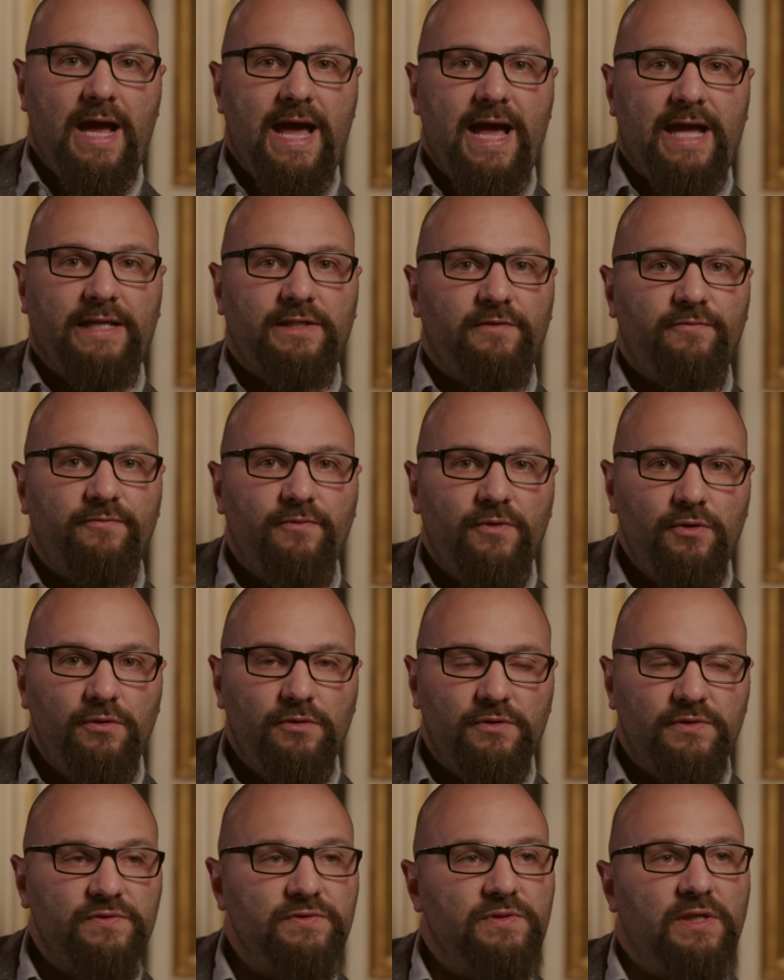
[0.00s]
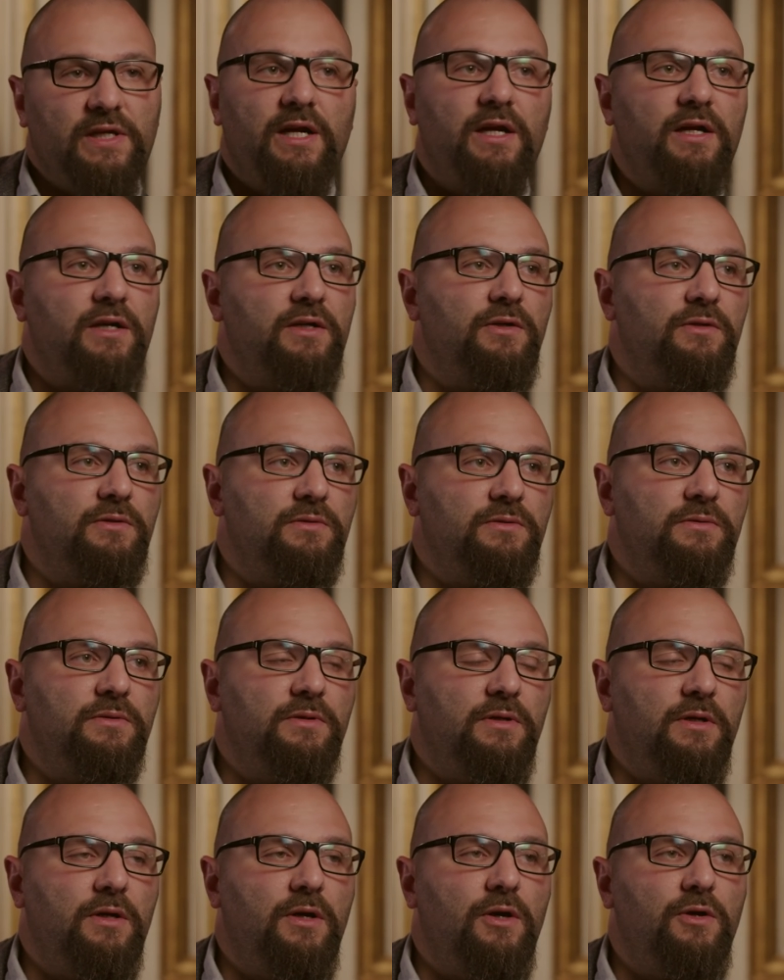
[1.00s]
And of course, there are
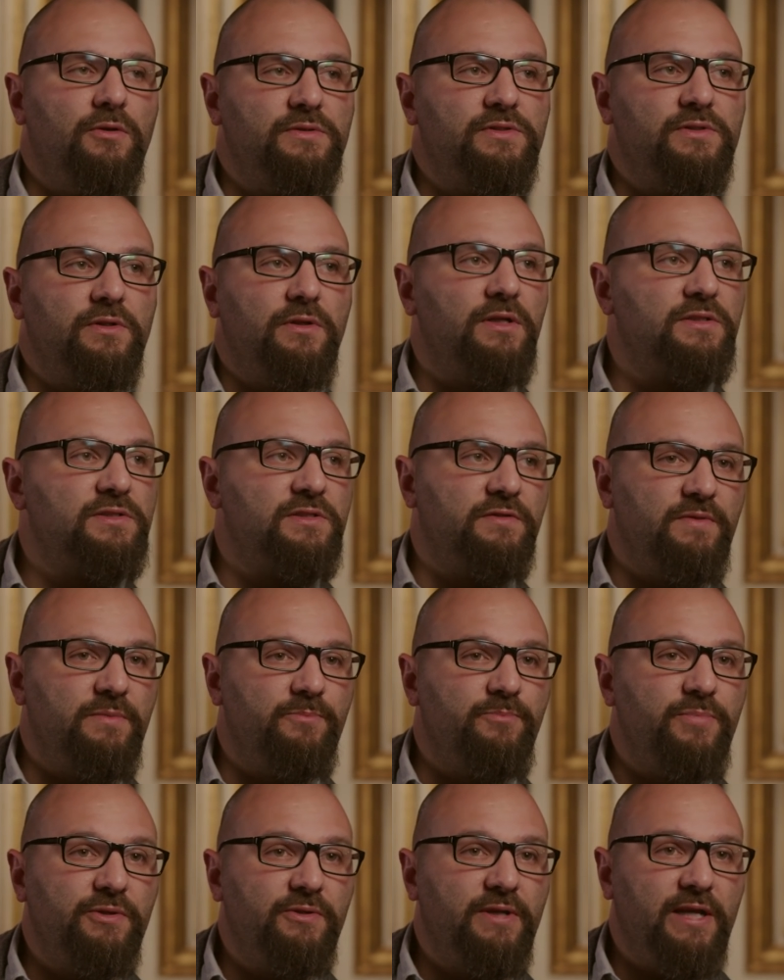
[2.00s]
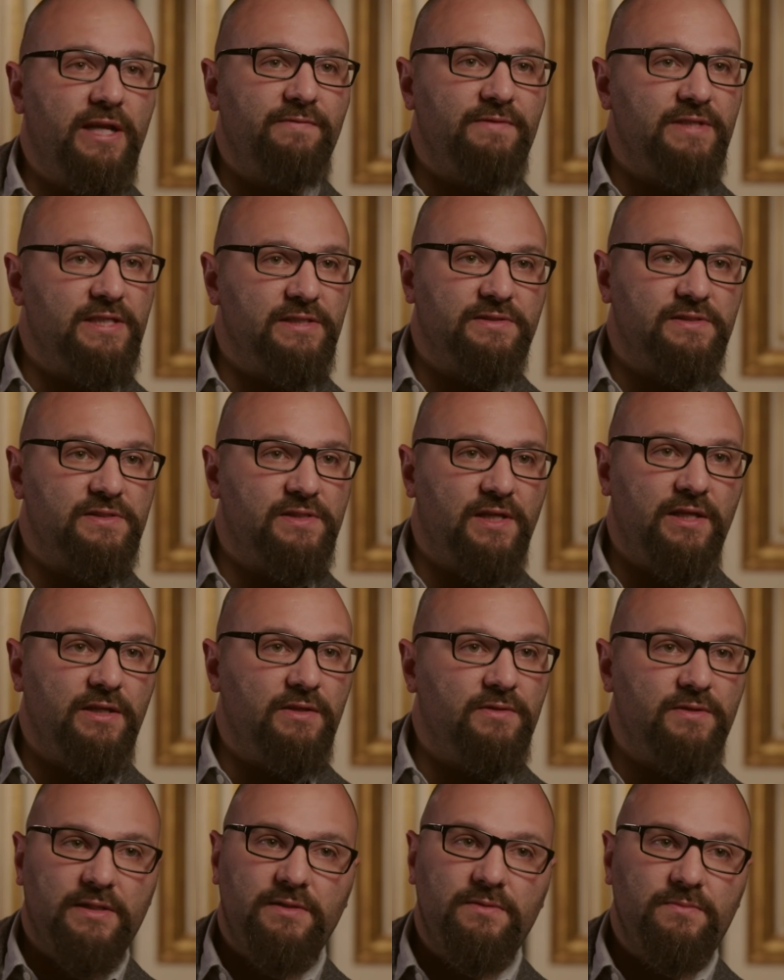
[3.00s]
also lots of empirical evidence
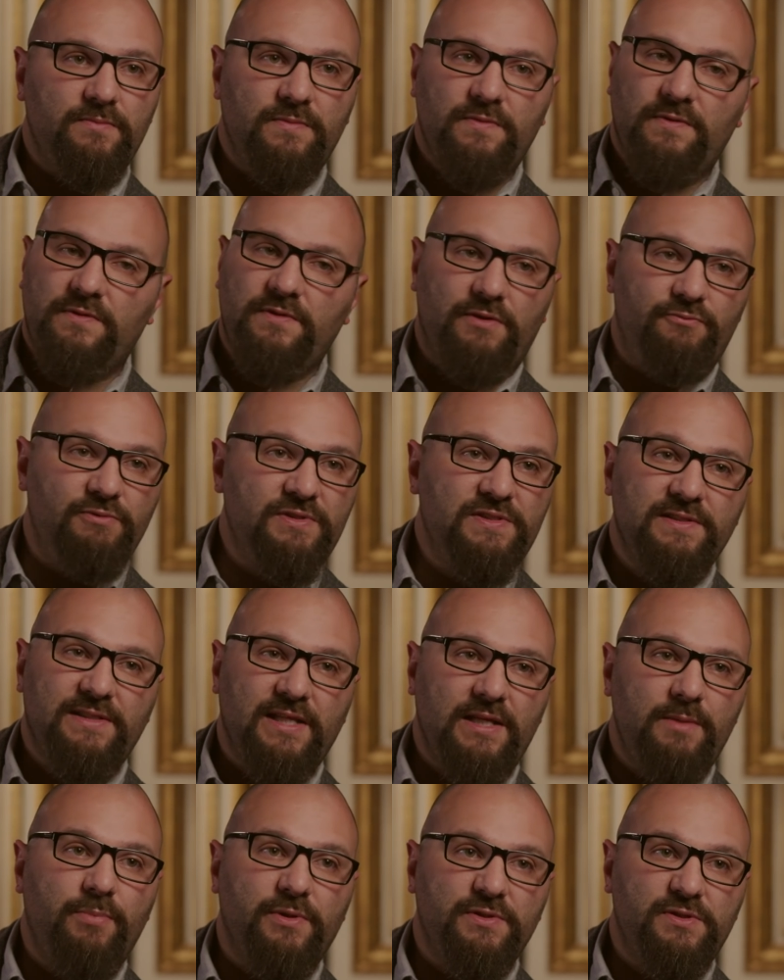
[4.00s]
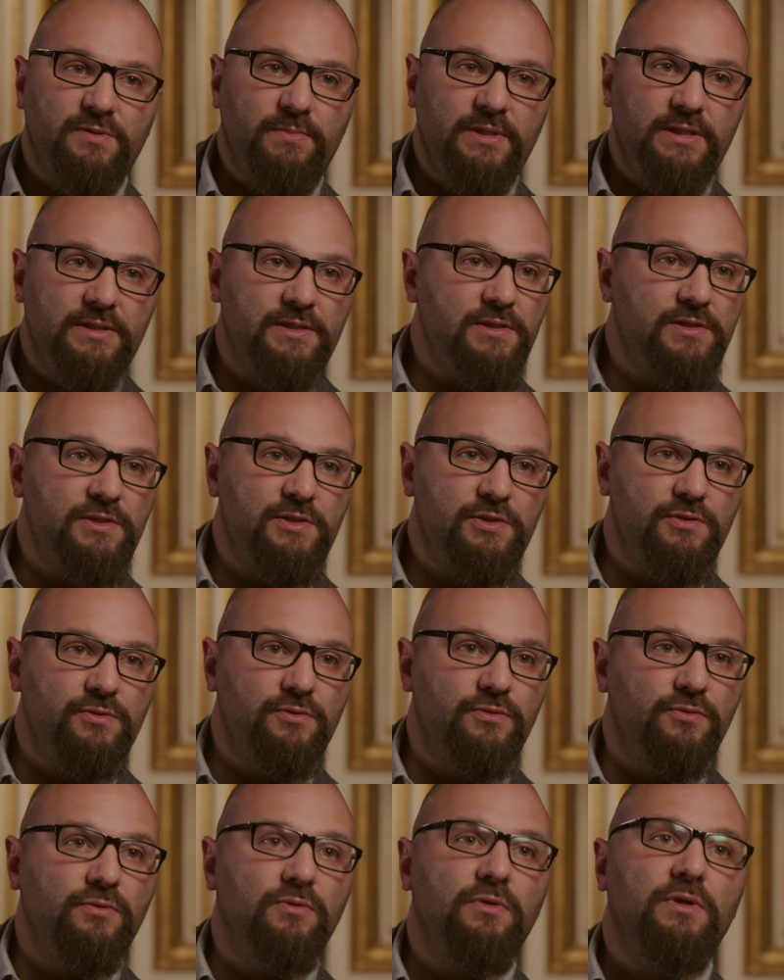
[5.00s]
saying that there isn't any possibility
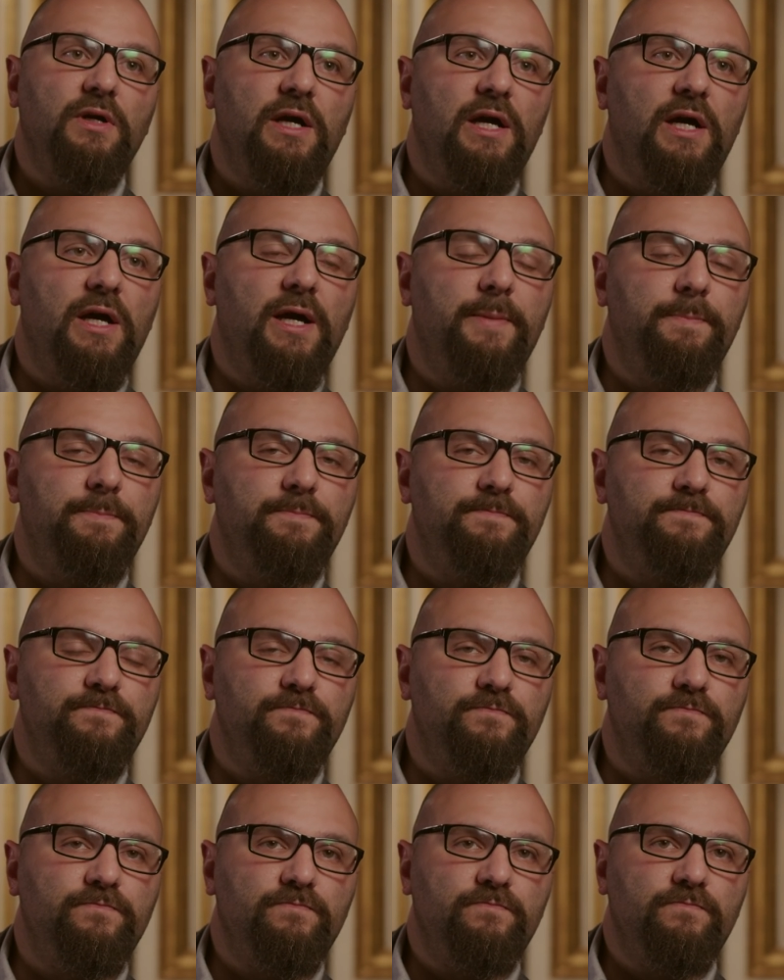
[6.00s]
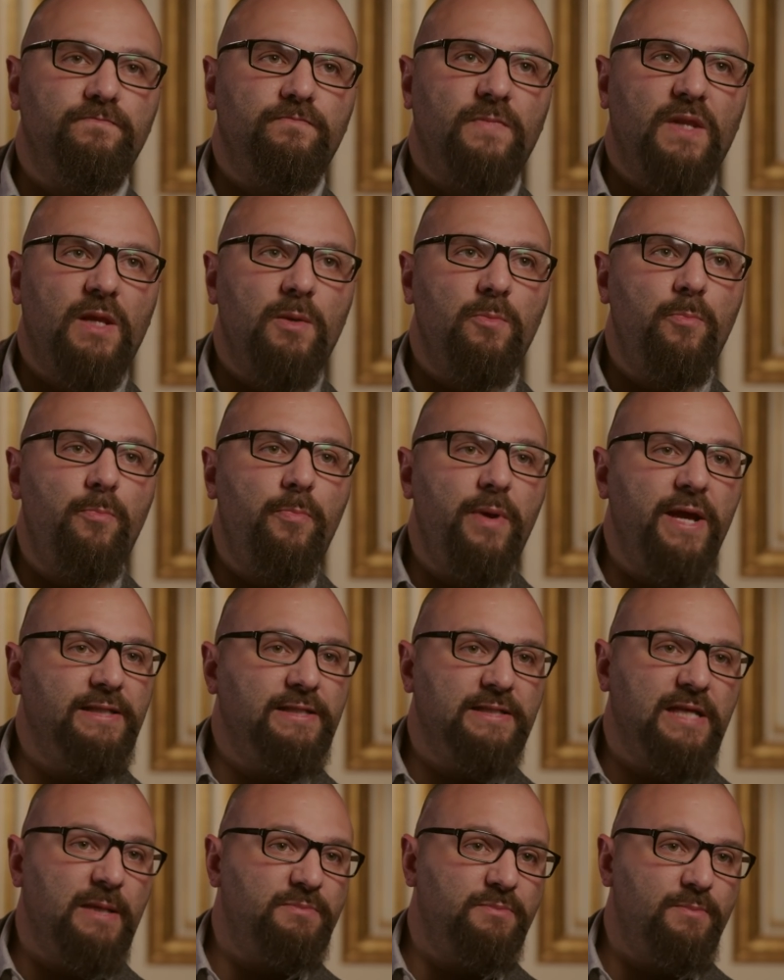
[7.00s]
to um, pay
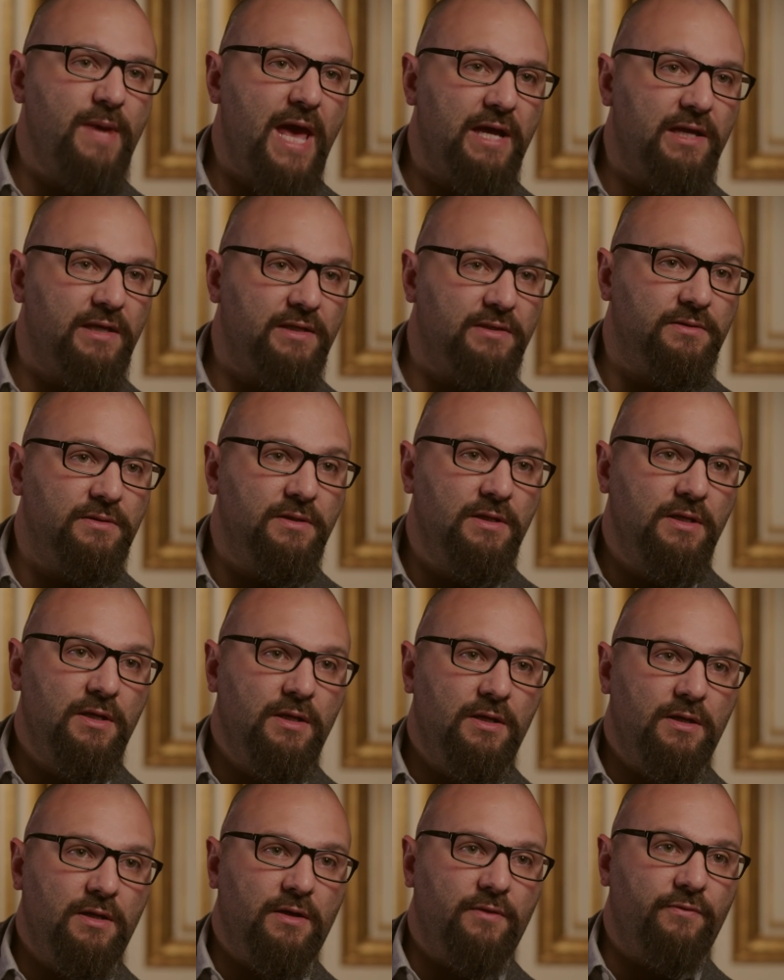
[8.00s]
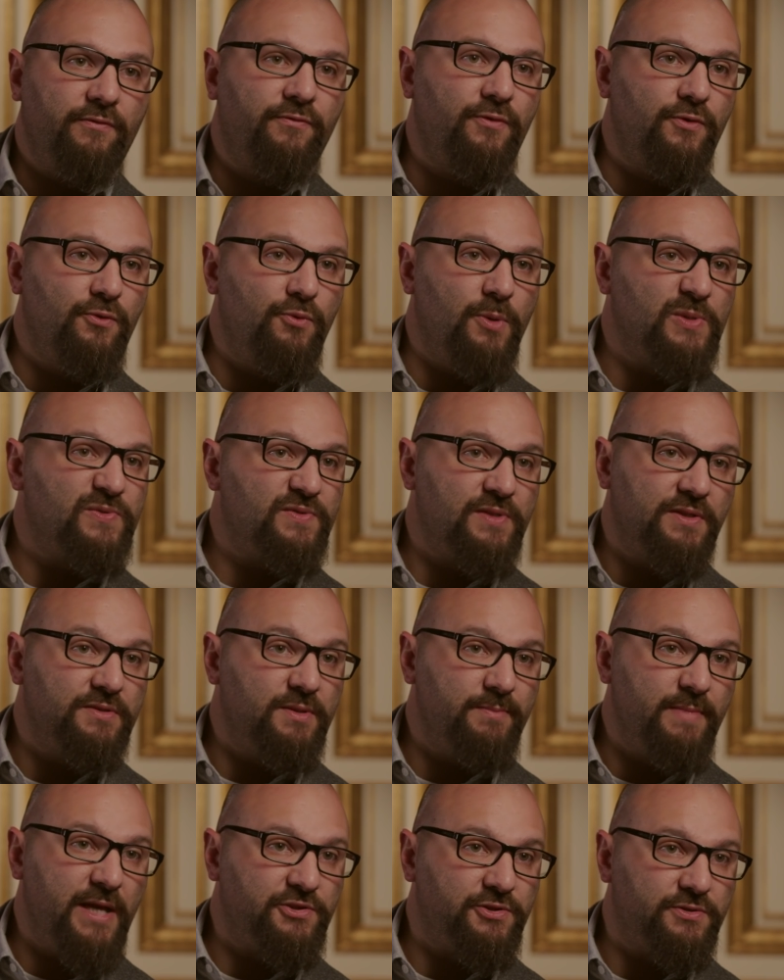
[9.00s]
the debt back through
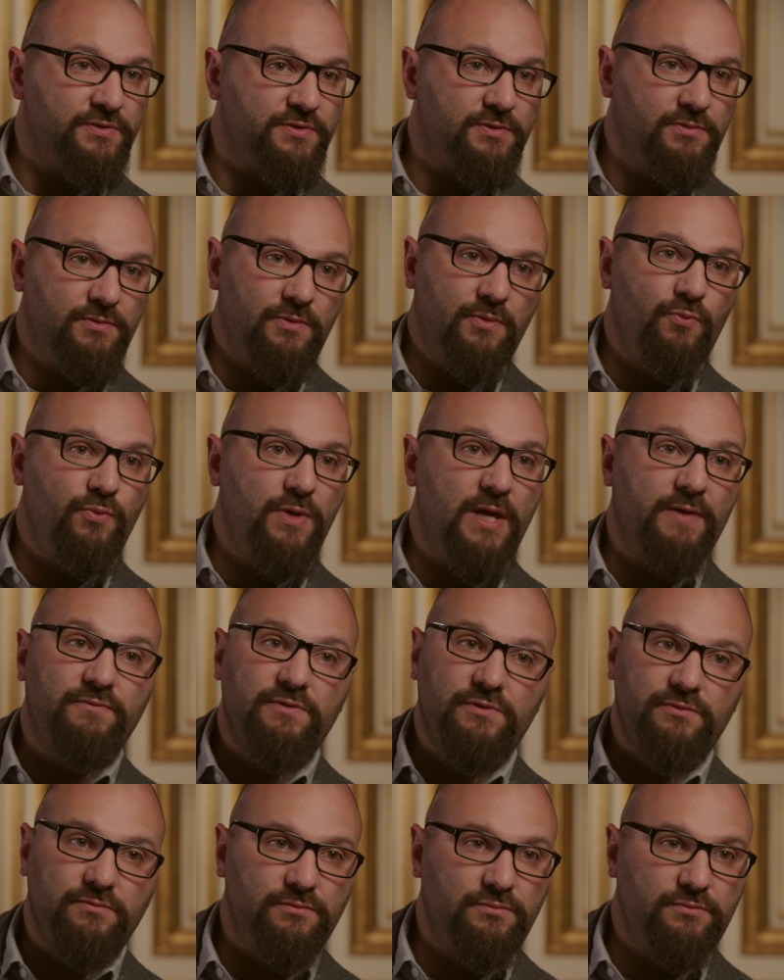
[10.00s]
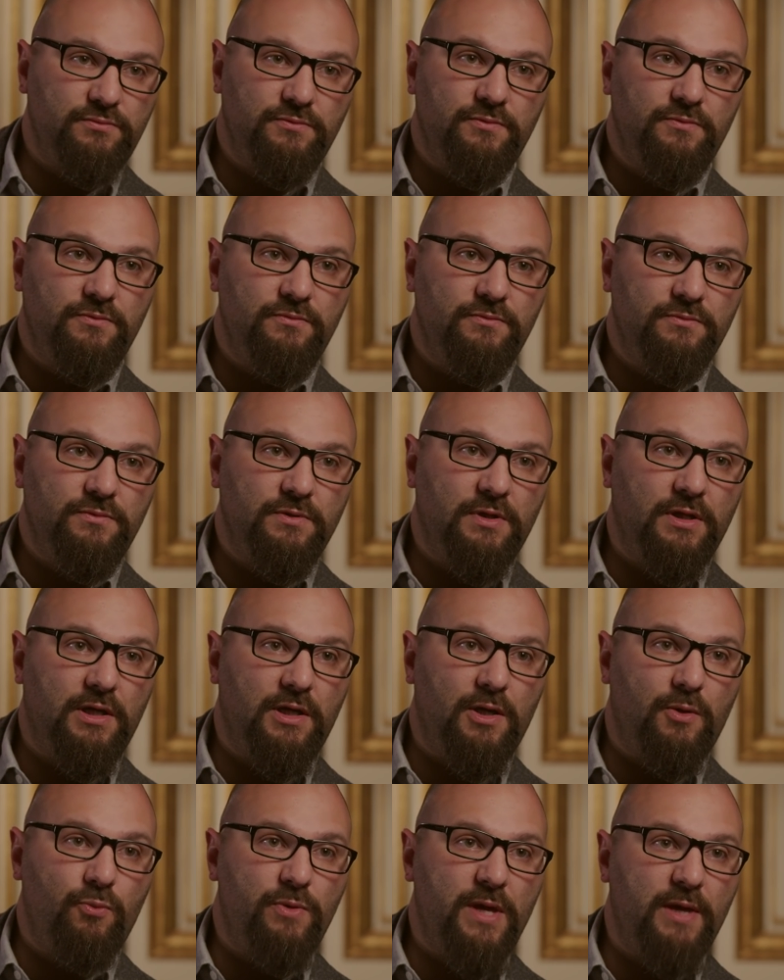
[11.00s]
austerity measures. We have to,
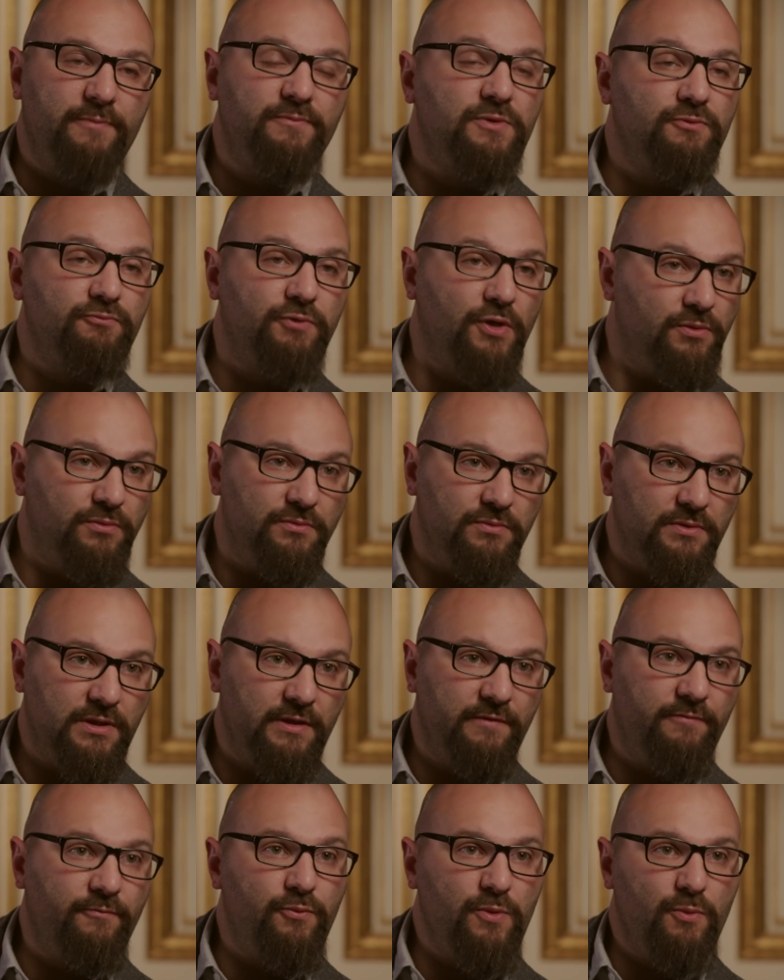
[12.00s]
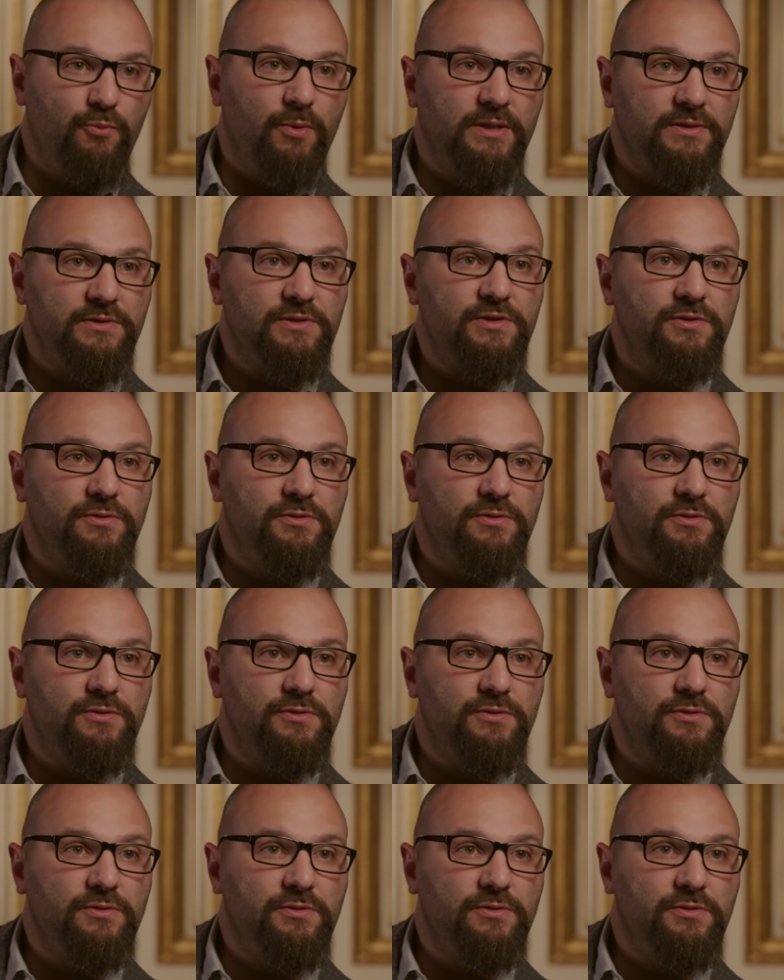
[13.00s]
uh, we have to grow if we want